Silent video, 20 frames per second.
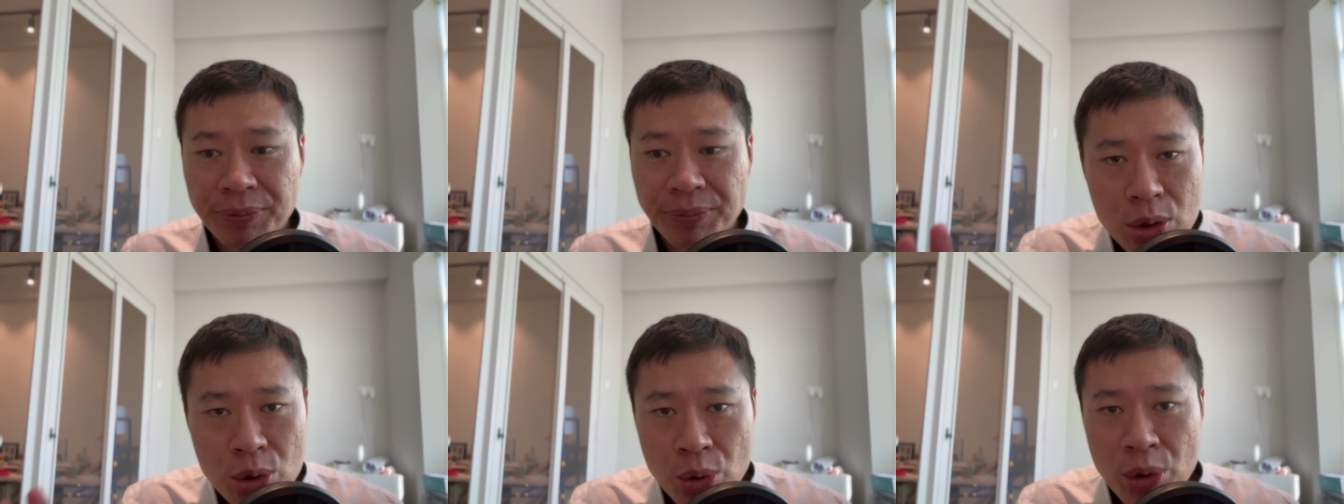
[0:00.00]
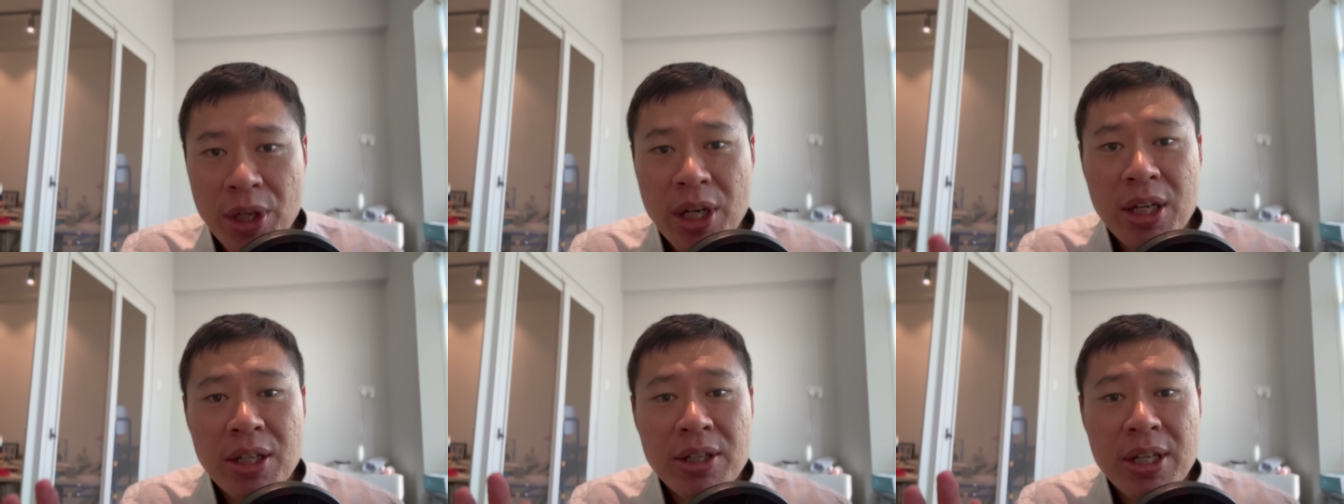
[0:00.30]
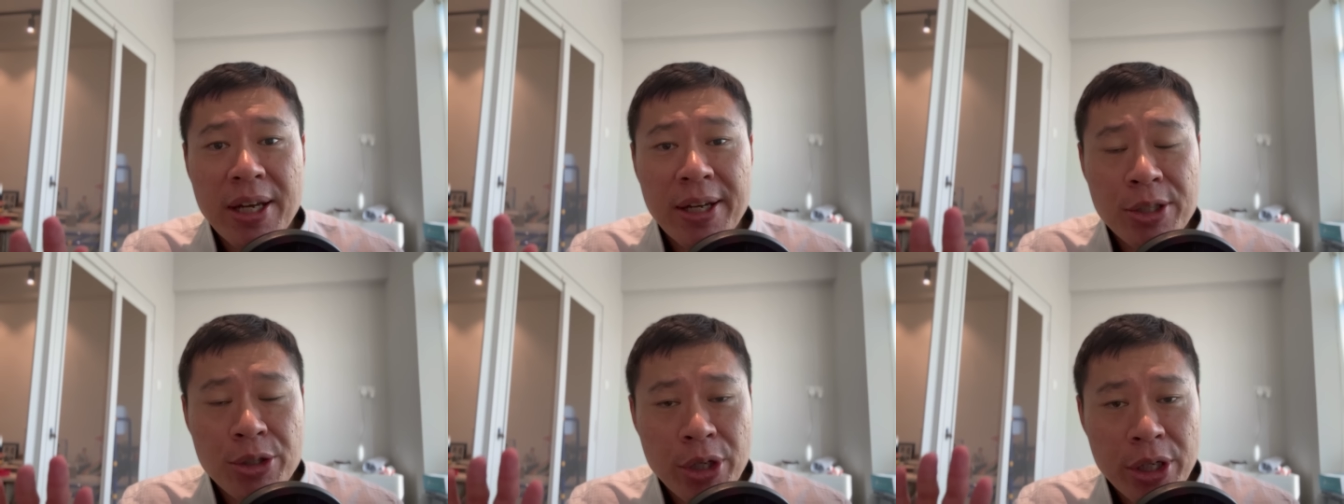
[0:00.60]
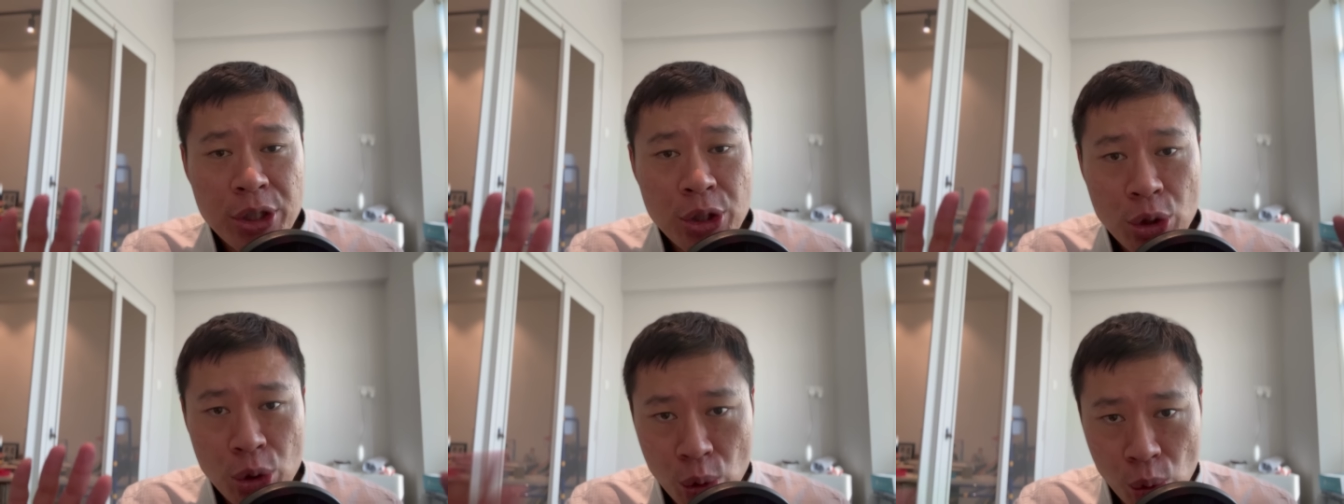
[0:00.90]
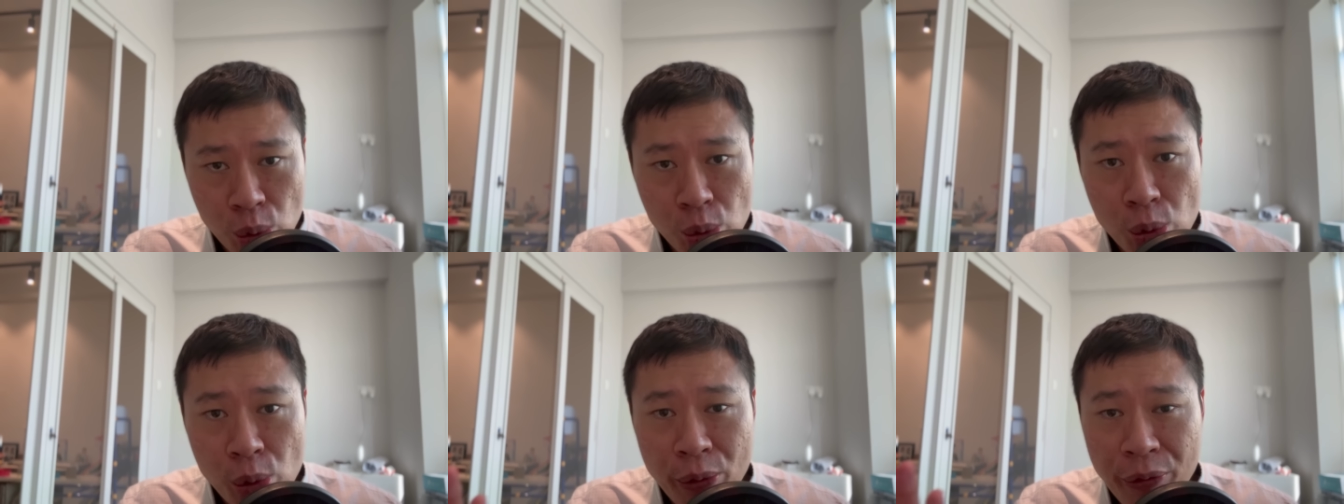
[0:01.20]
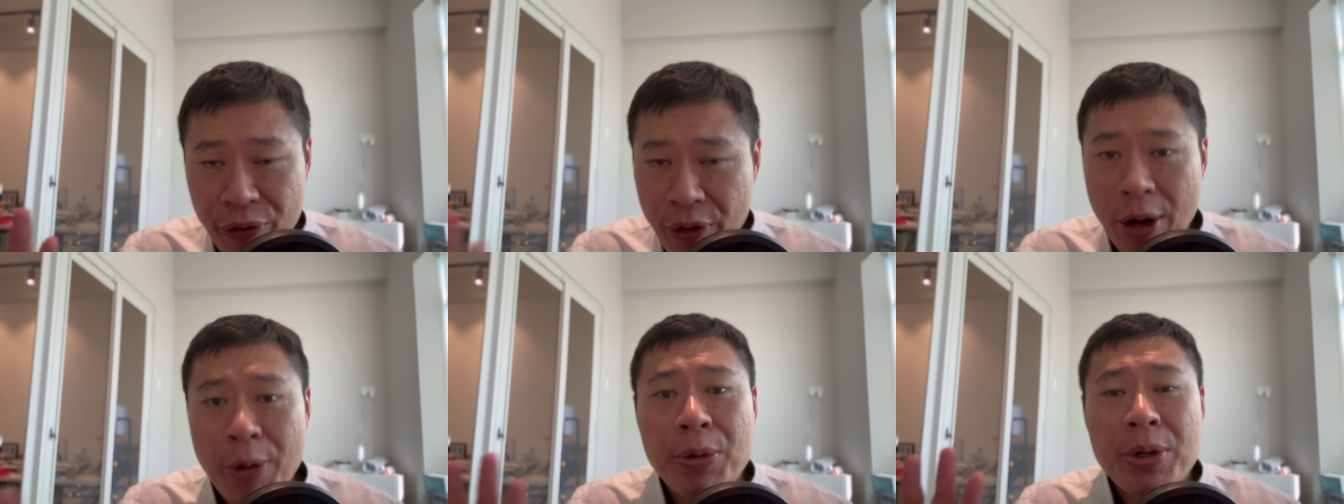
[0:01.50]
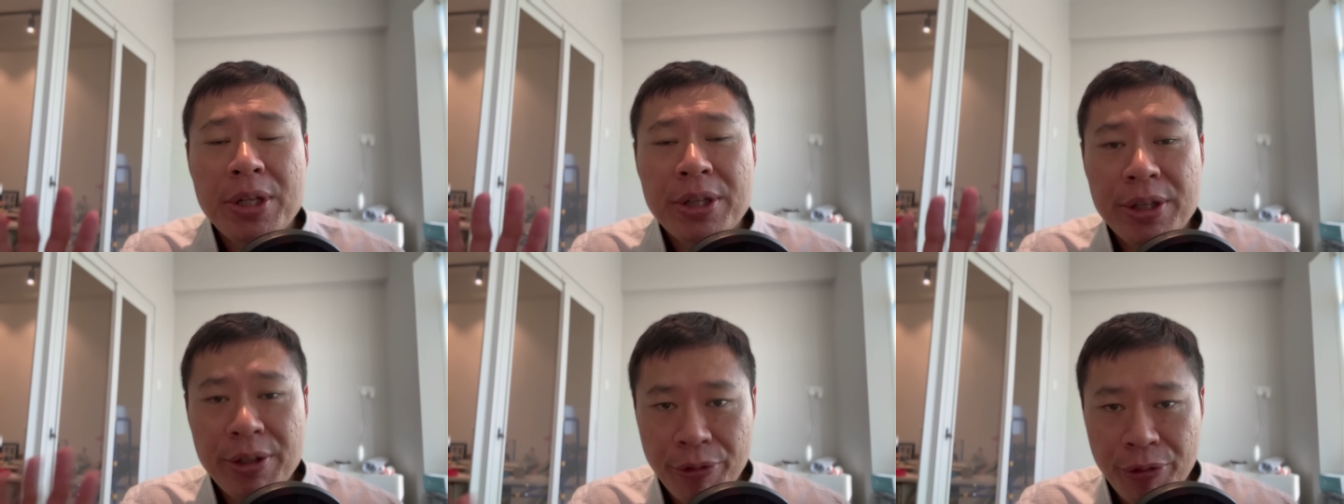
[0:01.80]
So again, they address two
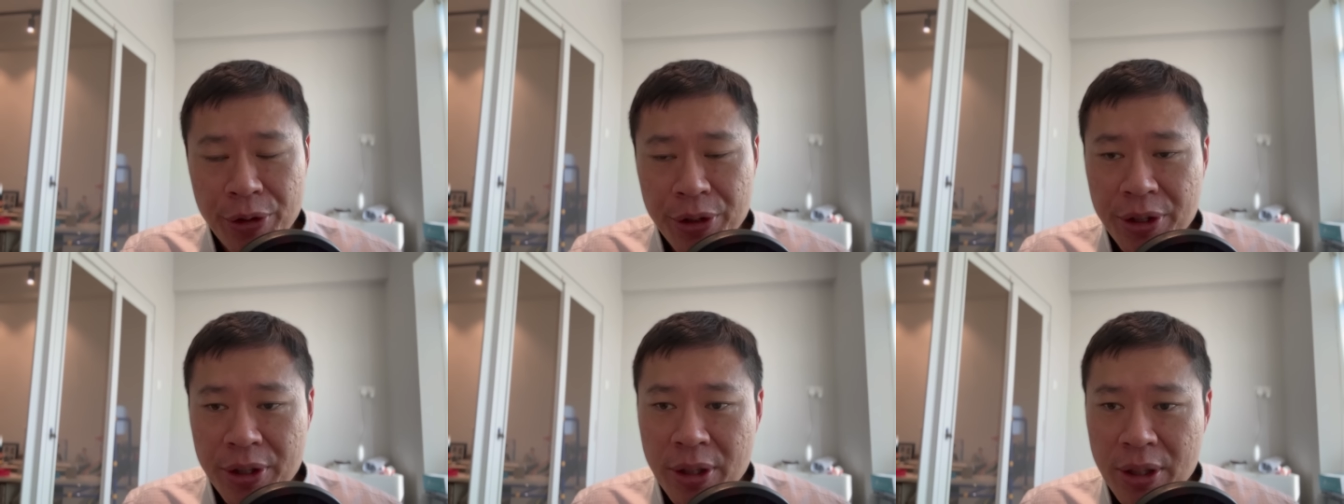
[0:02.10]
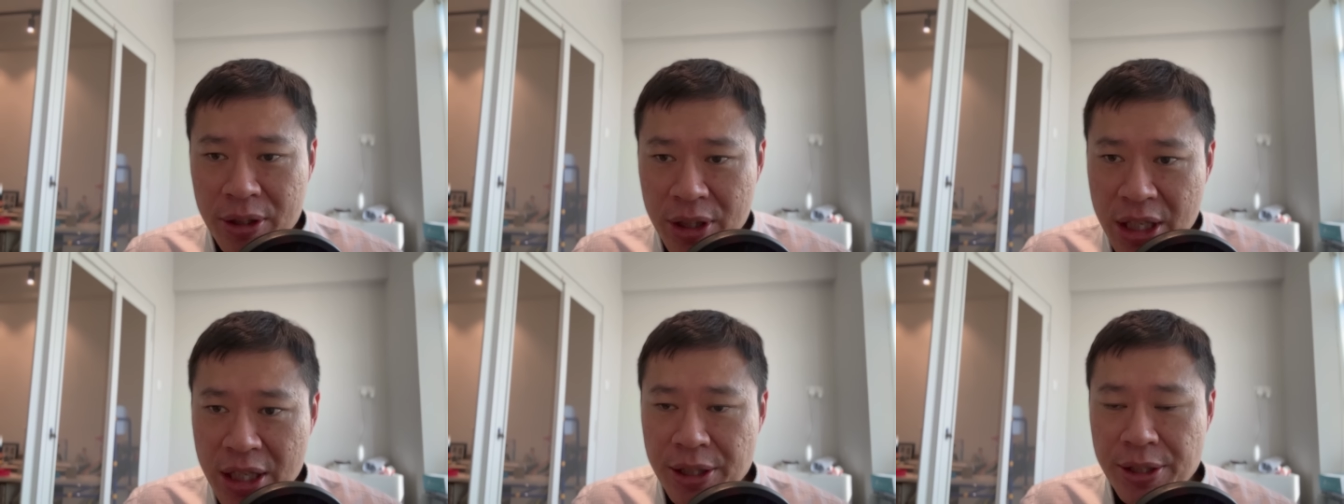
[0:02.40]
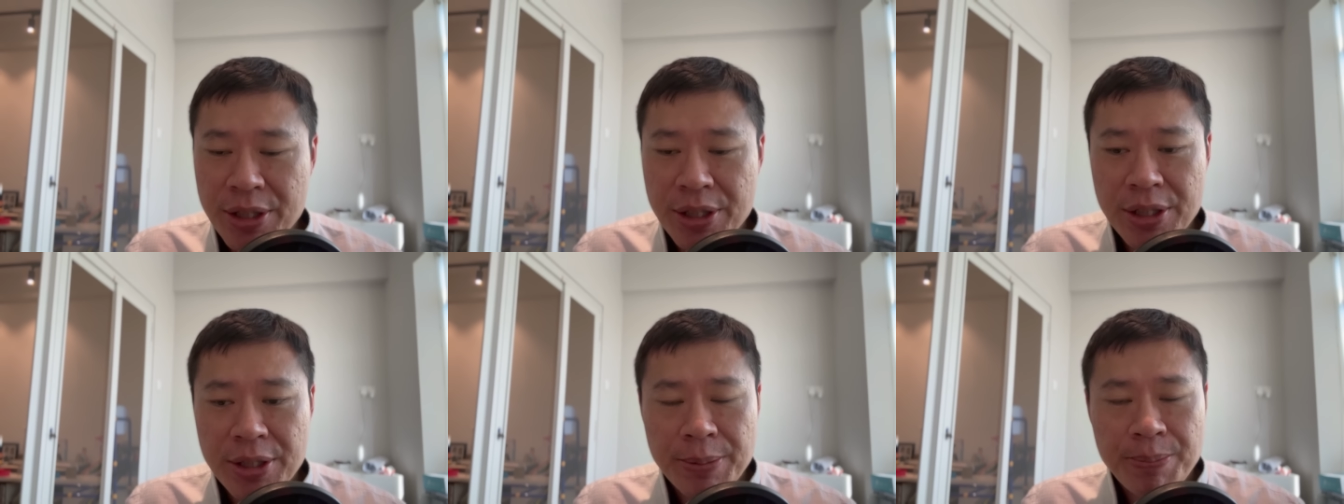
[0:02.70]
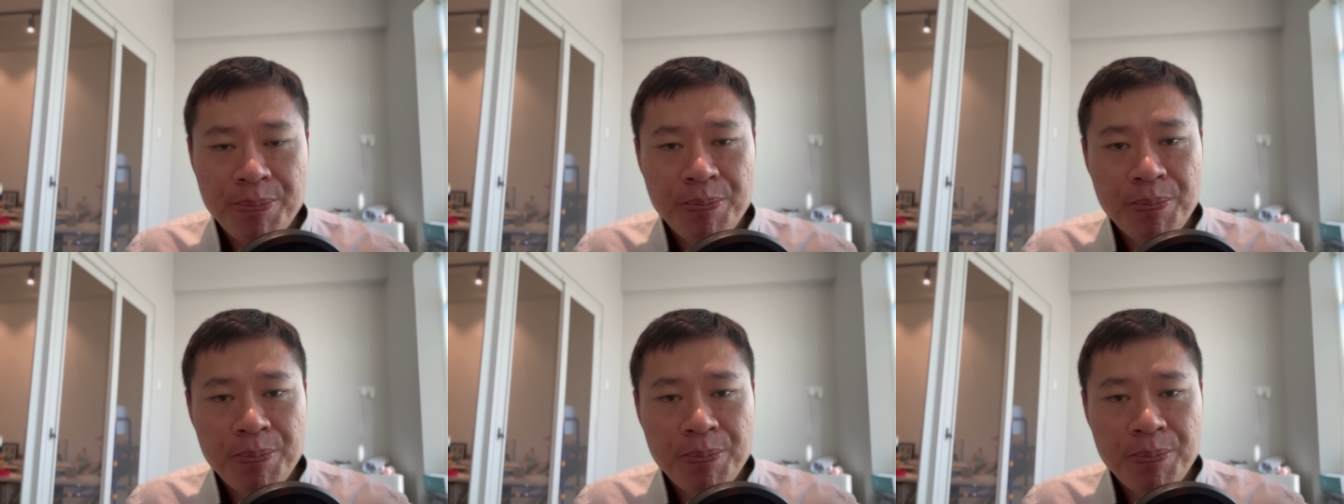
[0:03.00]
very different needs.